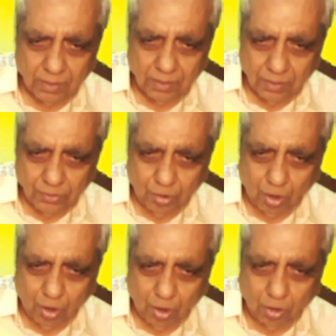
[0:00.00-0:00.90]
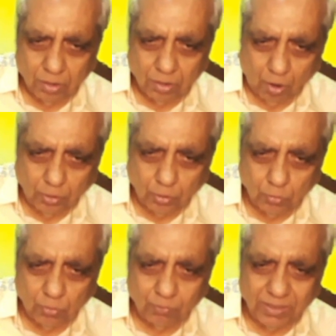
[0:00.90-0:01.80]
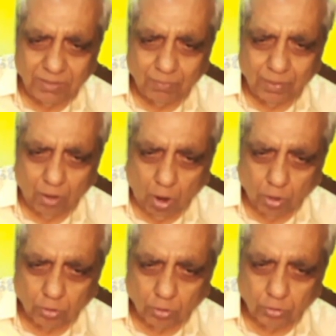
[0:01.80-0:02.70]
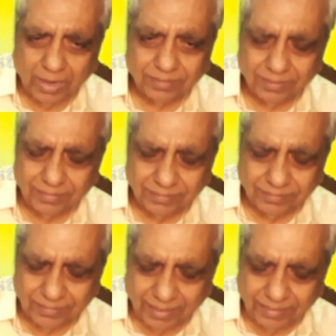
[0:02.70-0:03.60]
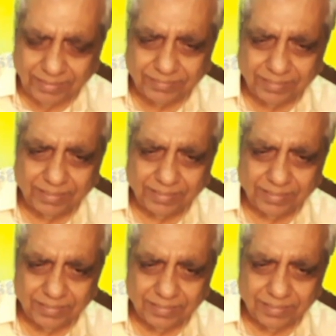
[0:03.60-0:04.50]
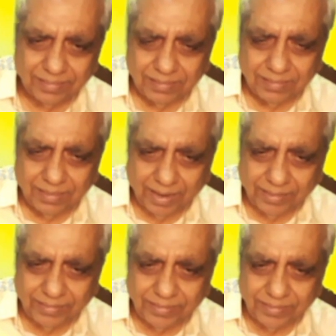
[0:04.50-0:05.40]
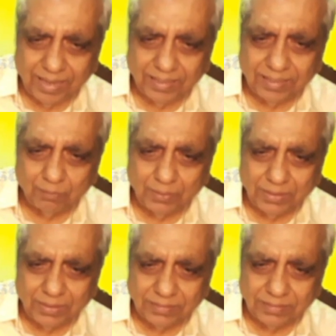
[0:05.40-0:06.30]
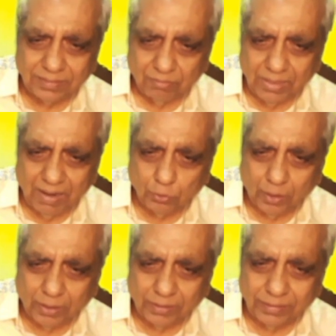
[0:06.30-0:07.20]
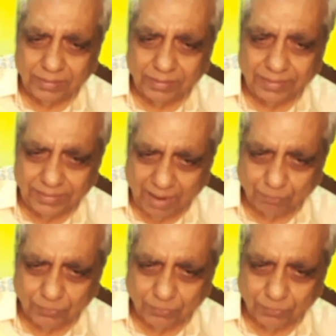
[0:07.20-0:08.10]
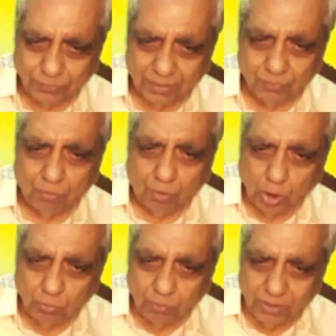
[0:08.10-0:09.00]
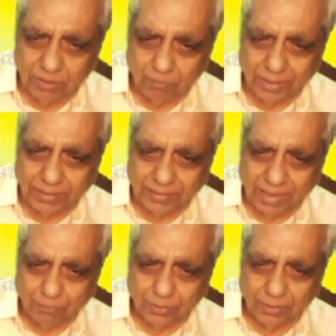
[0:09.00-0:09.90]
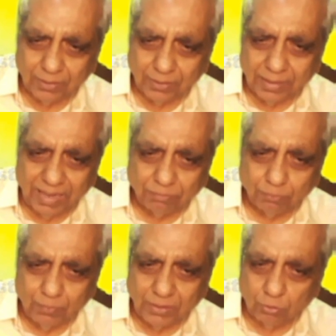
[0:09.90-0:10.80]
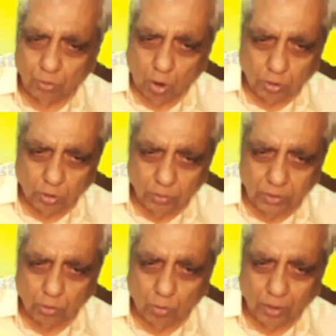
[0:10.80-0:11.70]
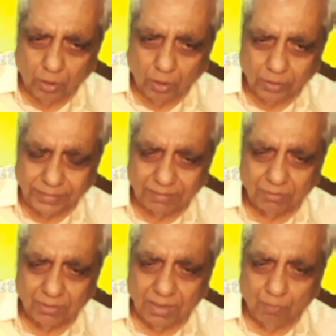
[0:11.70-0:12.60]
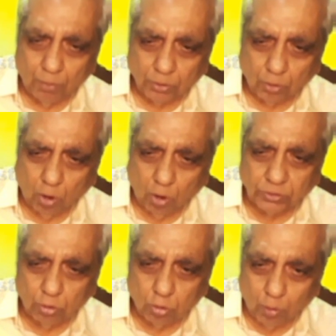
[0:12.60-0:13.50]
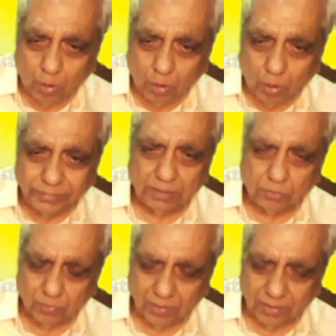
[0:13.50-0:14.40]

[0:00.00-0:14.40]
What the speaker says: Now what do we mean by this understanding? Understanding means we have to understand in depth. What do we mean by depth? Depth means not only qualitative but also quantitatively.